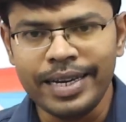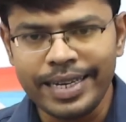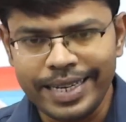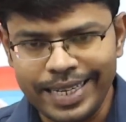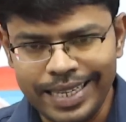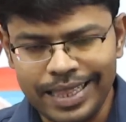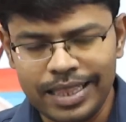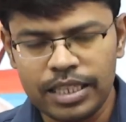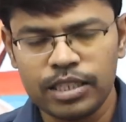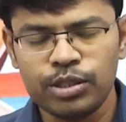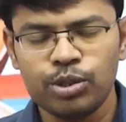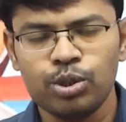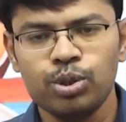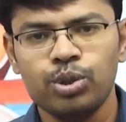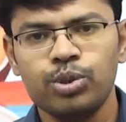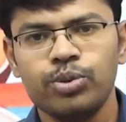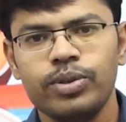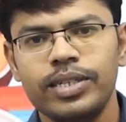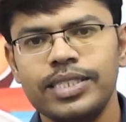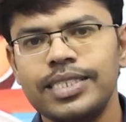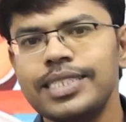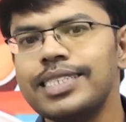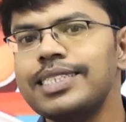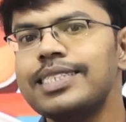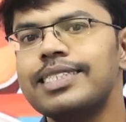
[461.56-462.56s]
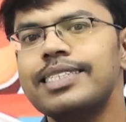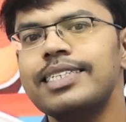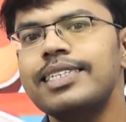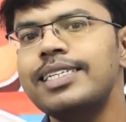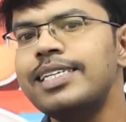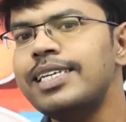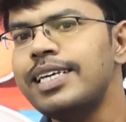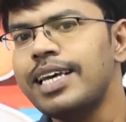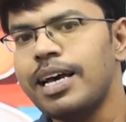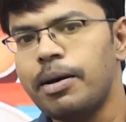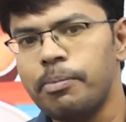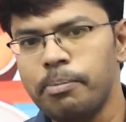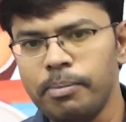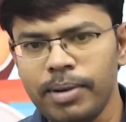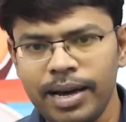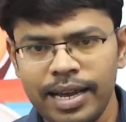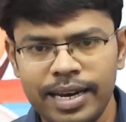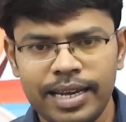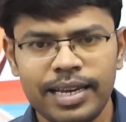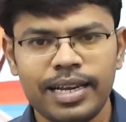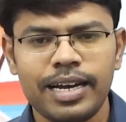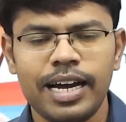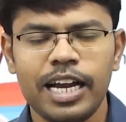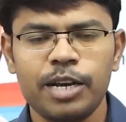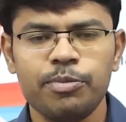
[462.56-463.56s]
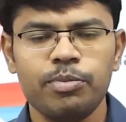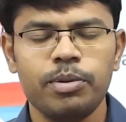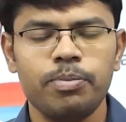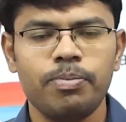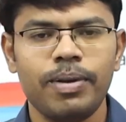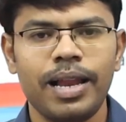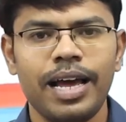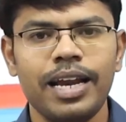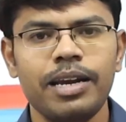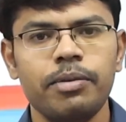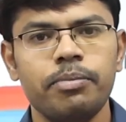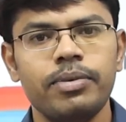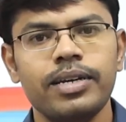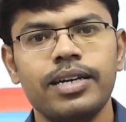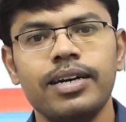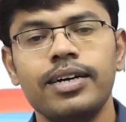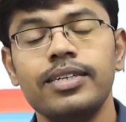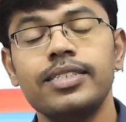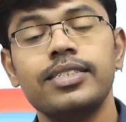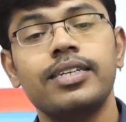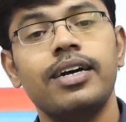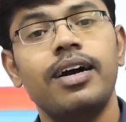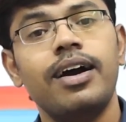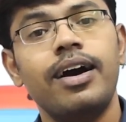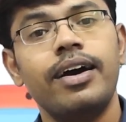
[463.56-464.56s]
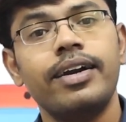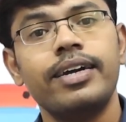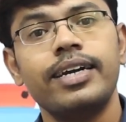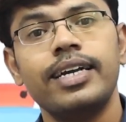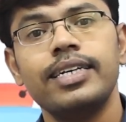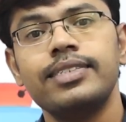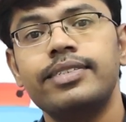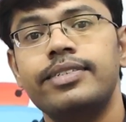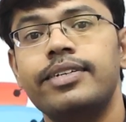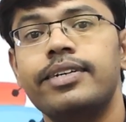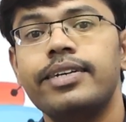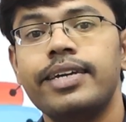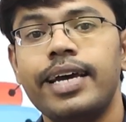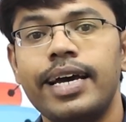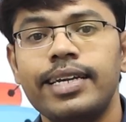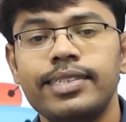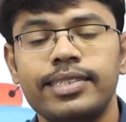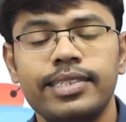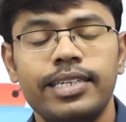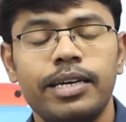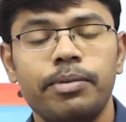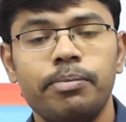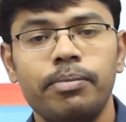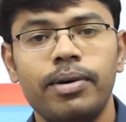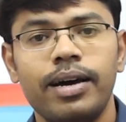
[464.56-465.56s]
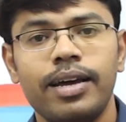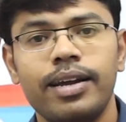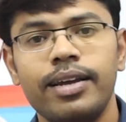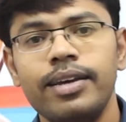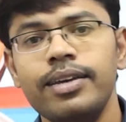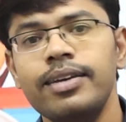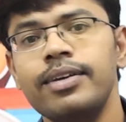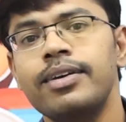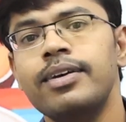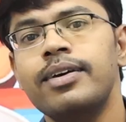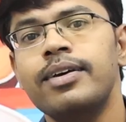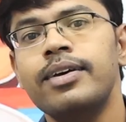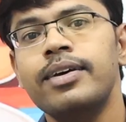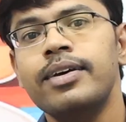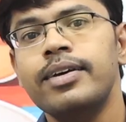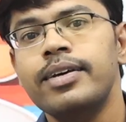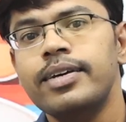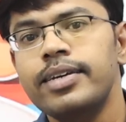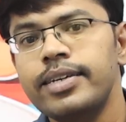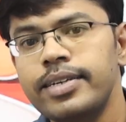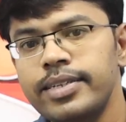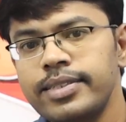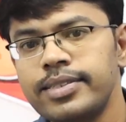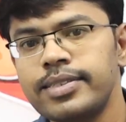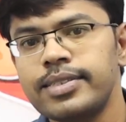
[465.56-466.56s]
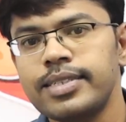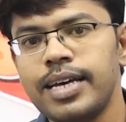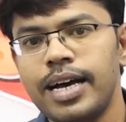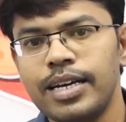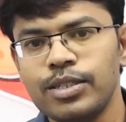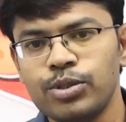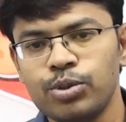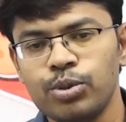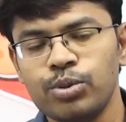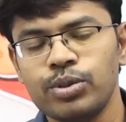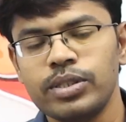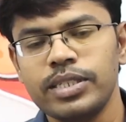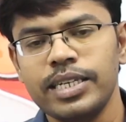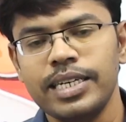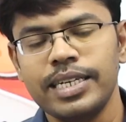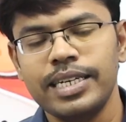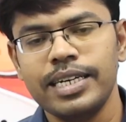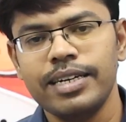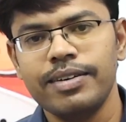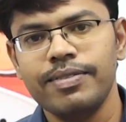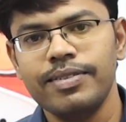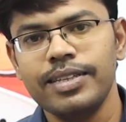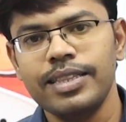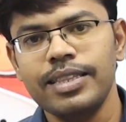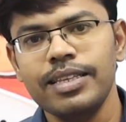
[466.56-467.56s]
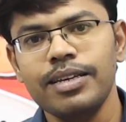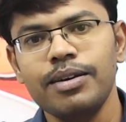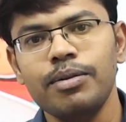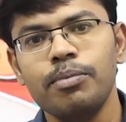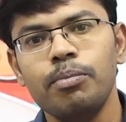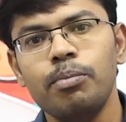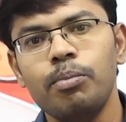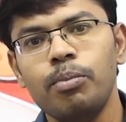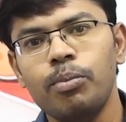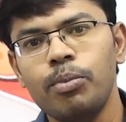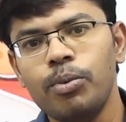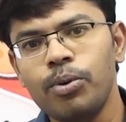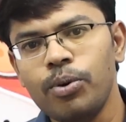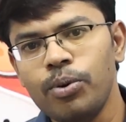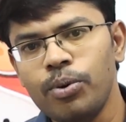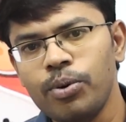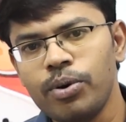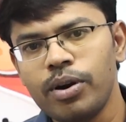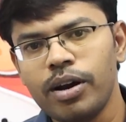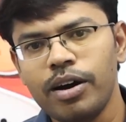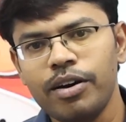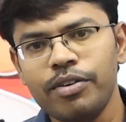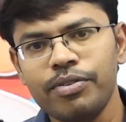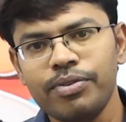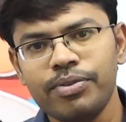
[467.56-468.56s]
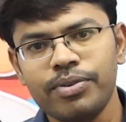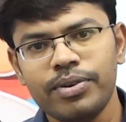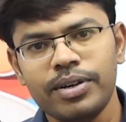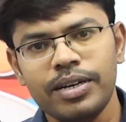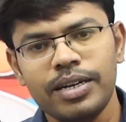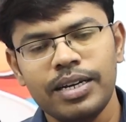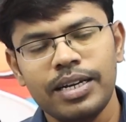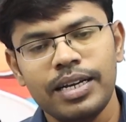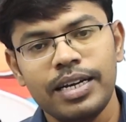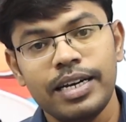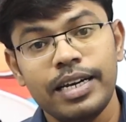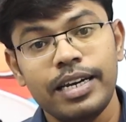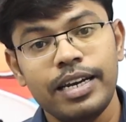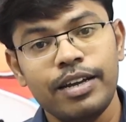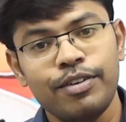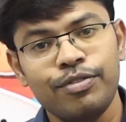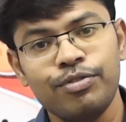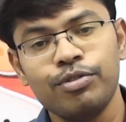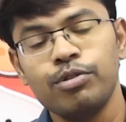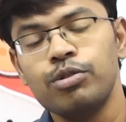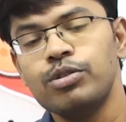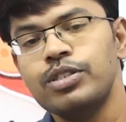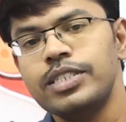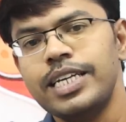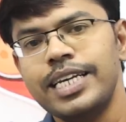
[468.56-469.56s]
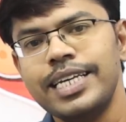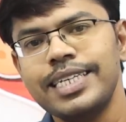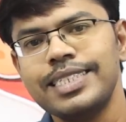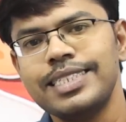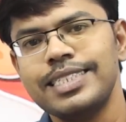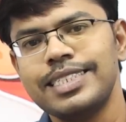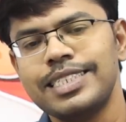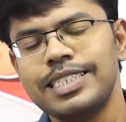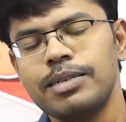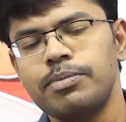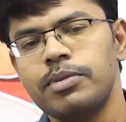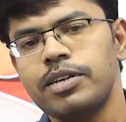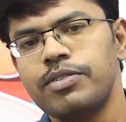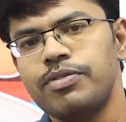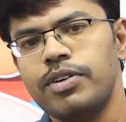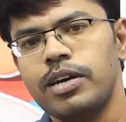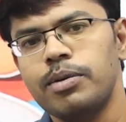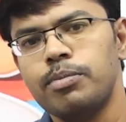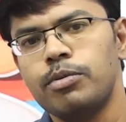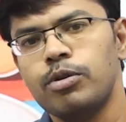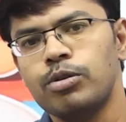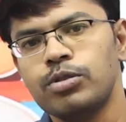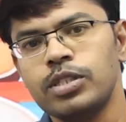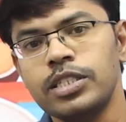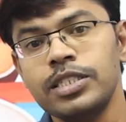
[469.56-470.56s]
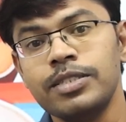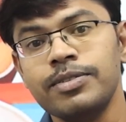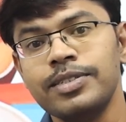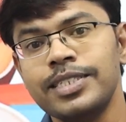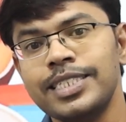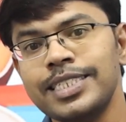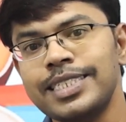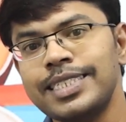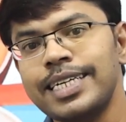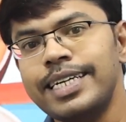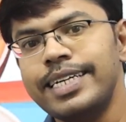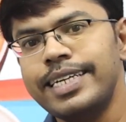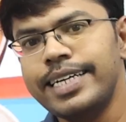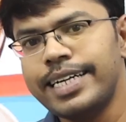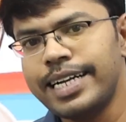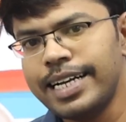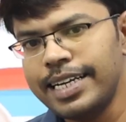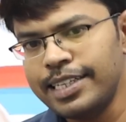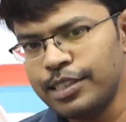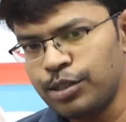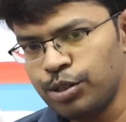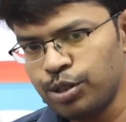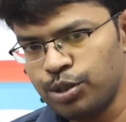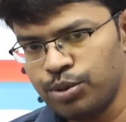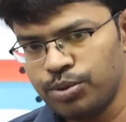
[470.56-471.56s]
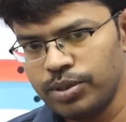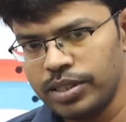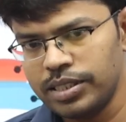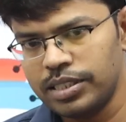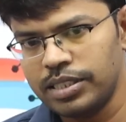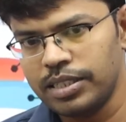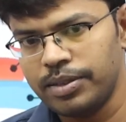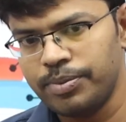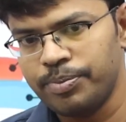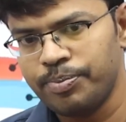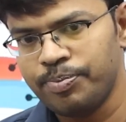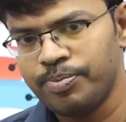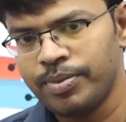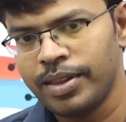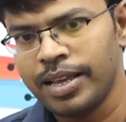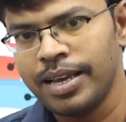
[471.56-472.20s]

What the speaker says: In this situation, CMRI can't be planned because contrast enhanced MRI is associated with more of nephrogenic systemic fibrosis, which is a deadly situation.